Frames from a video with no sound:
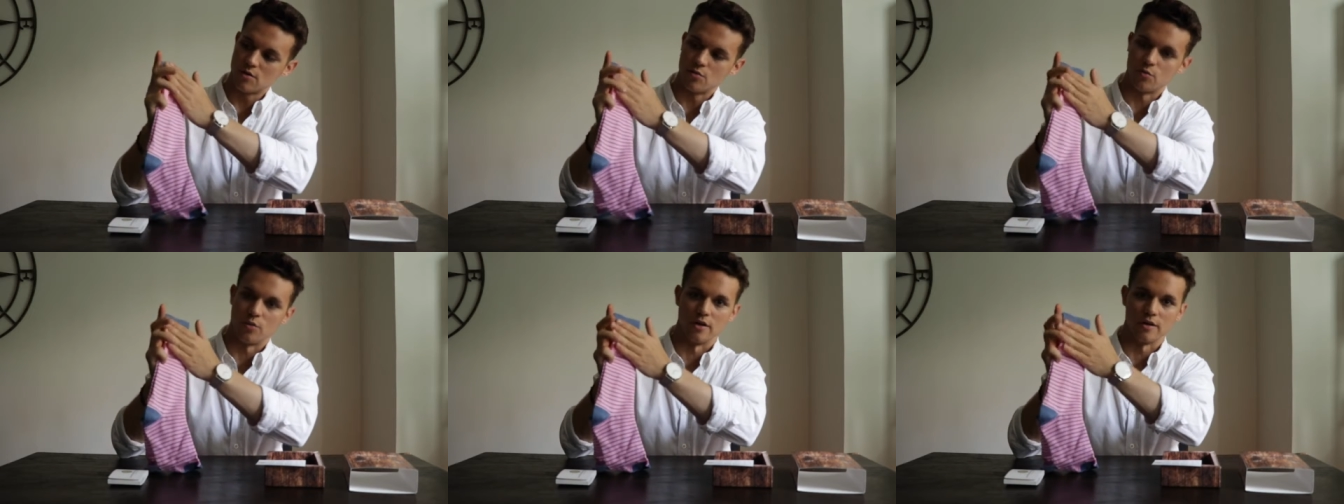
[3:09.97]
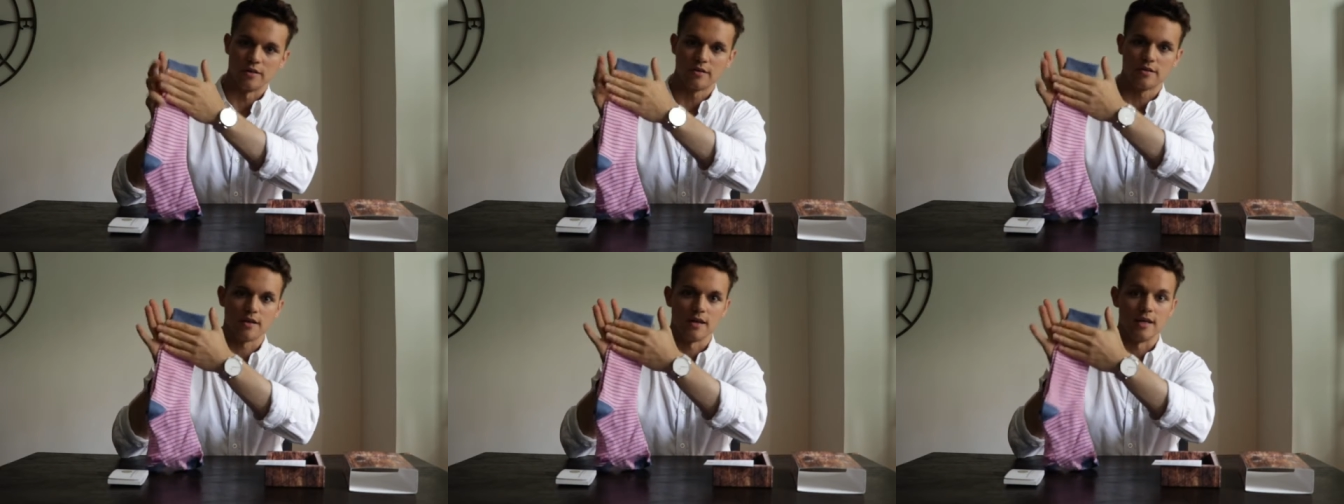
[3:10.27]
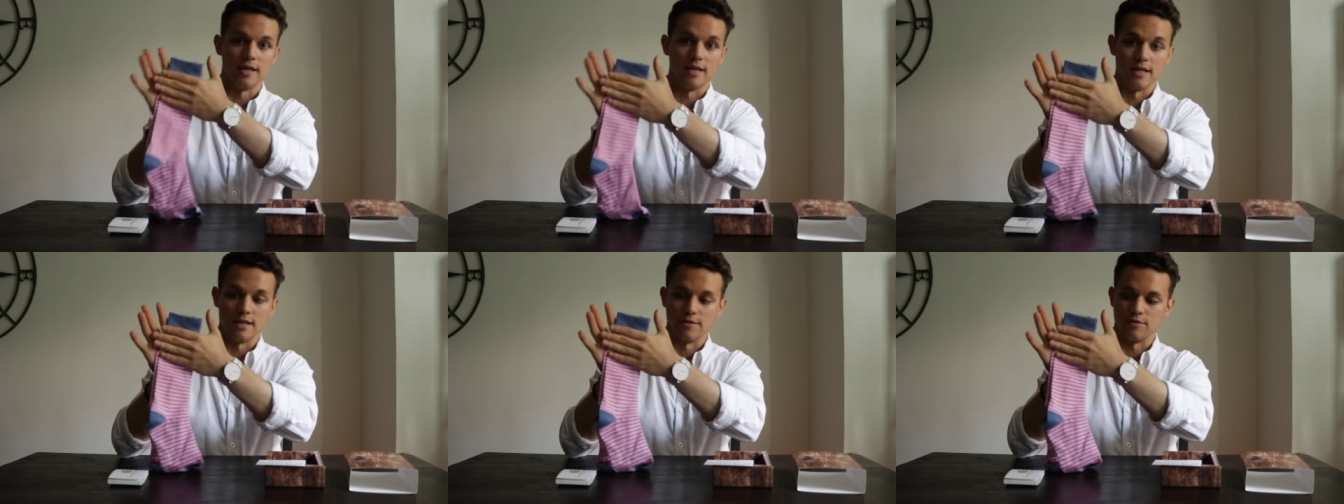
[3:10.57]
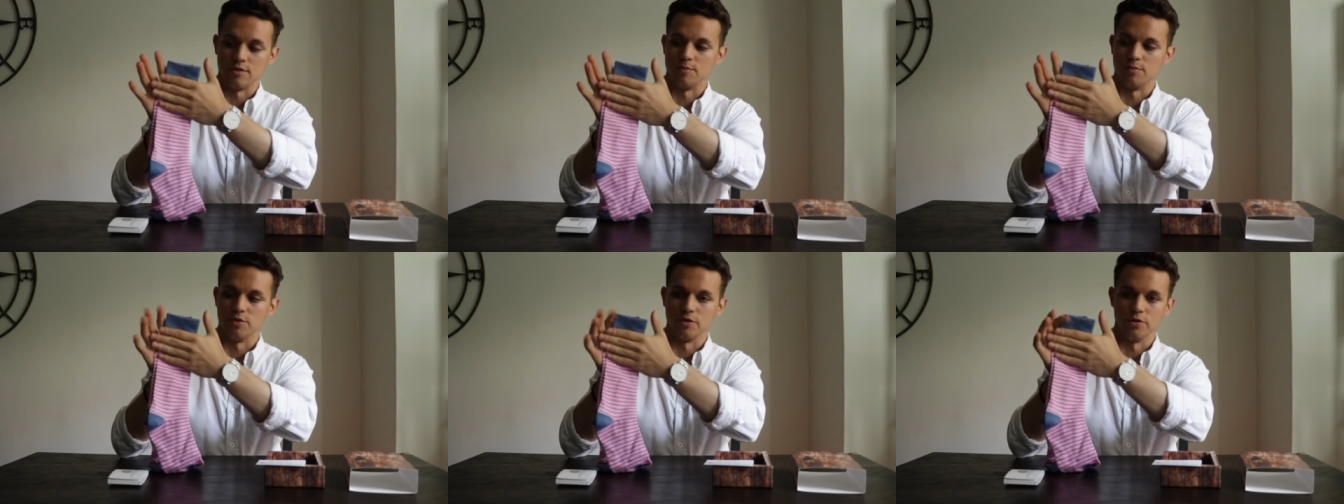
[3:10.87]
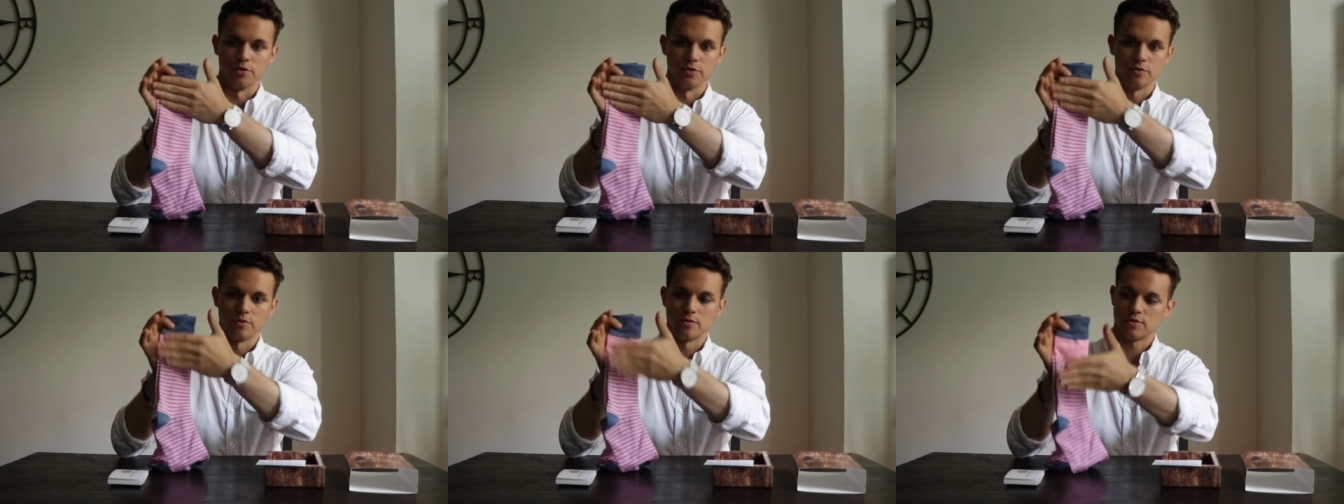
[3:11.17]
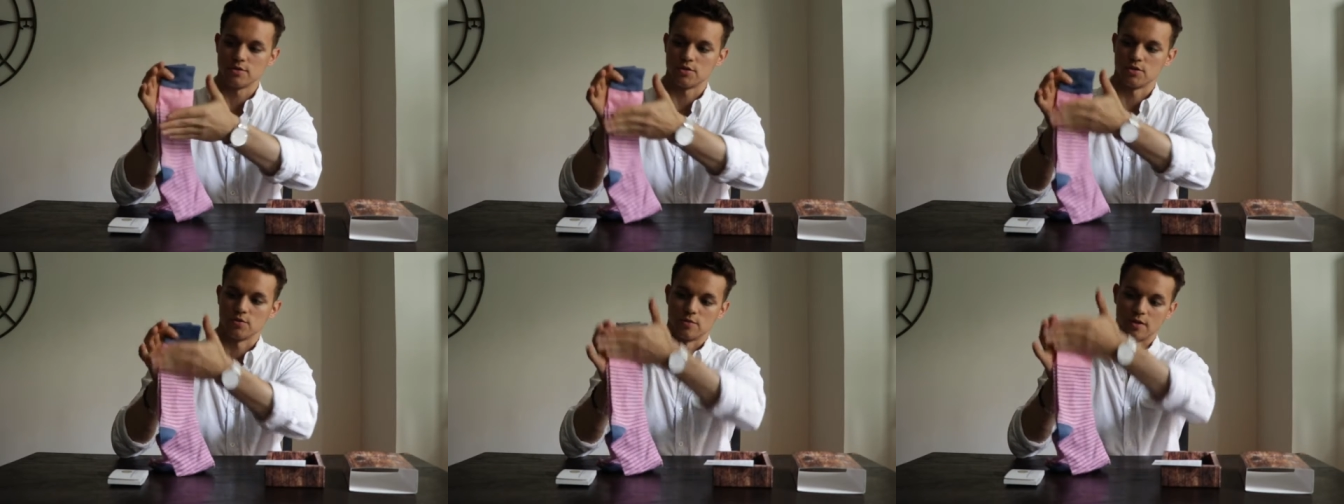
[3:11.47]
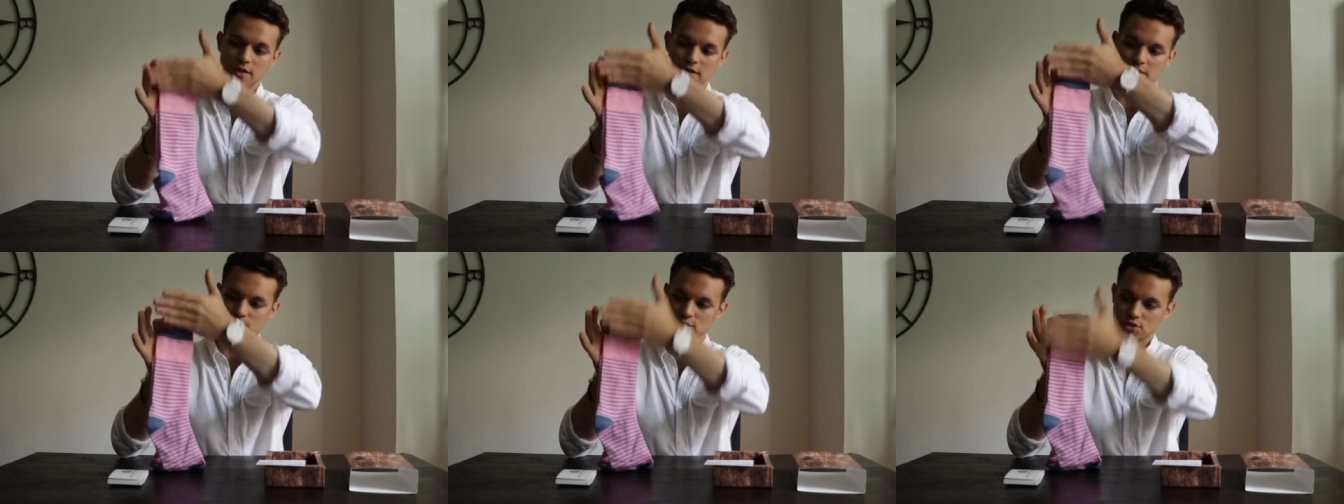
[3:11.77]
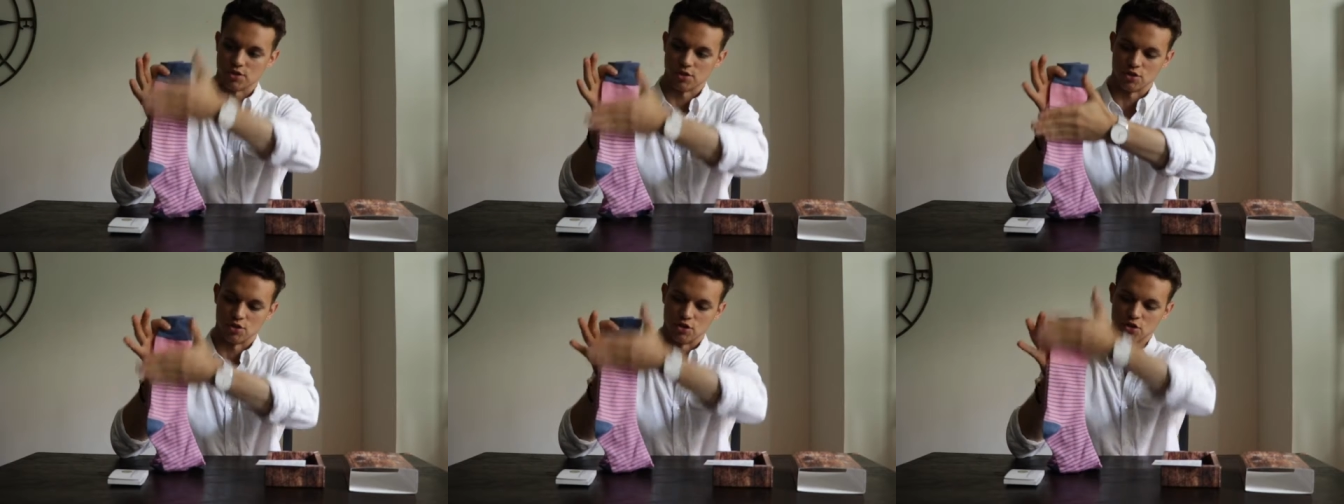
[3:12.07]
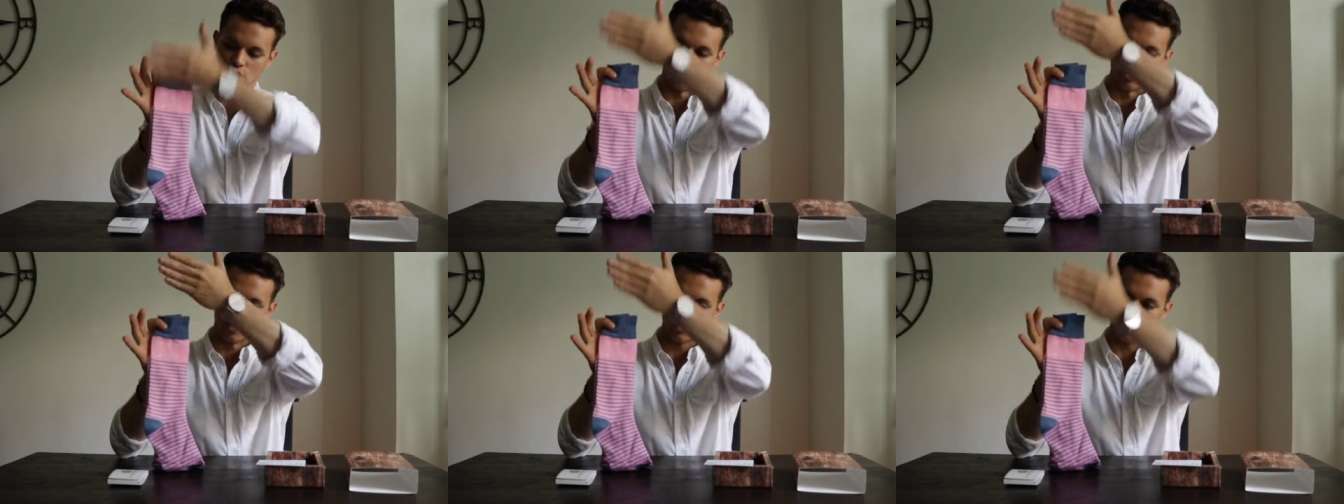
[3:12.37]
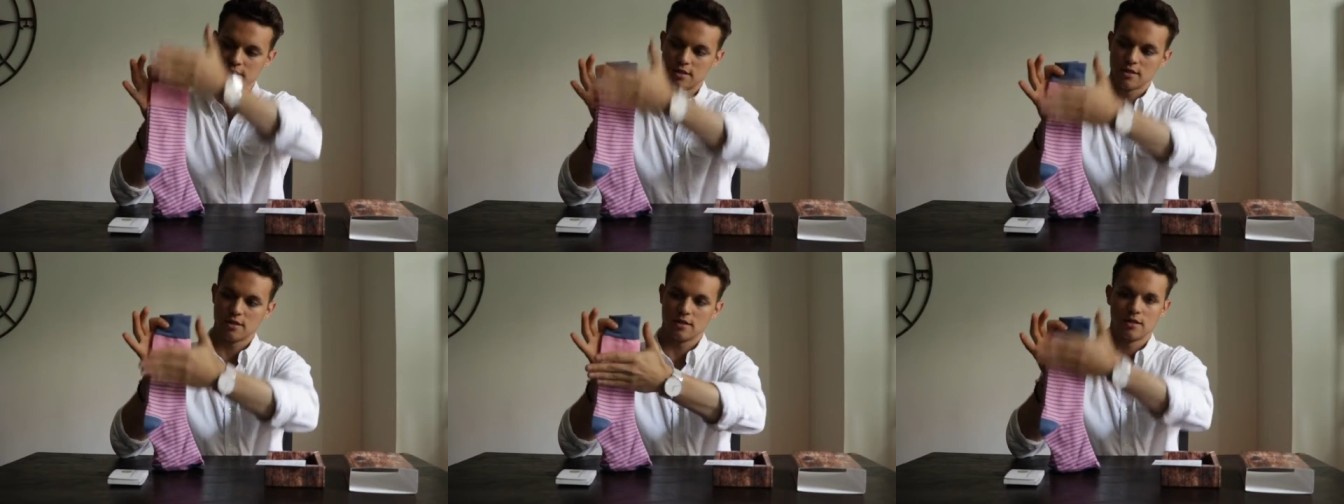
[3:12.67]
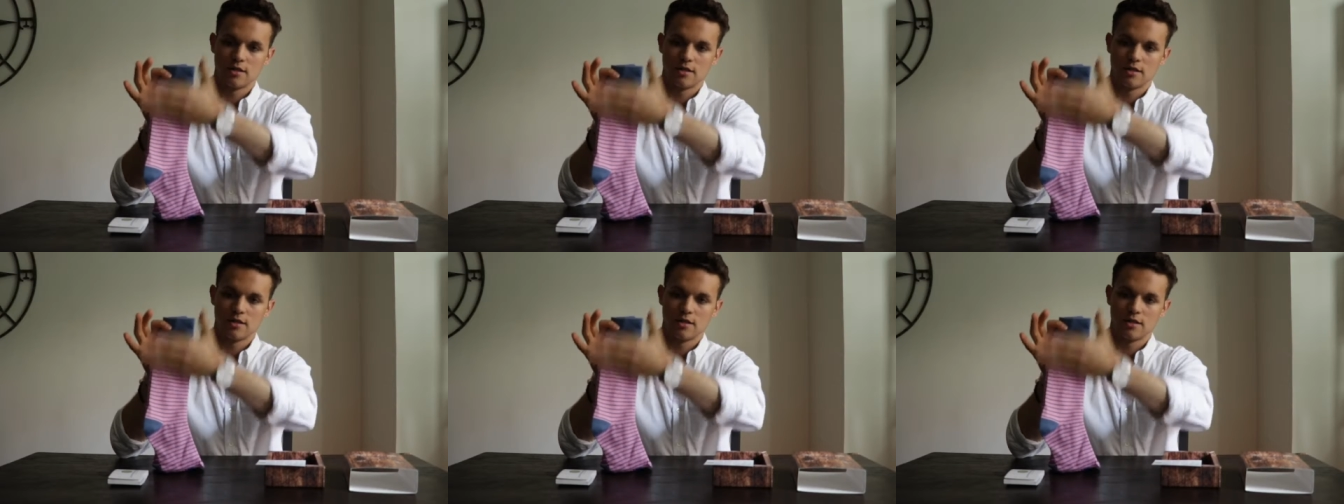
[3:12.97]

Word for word: with a navy blue, so like just a dark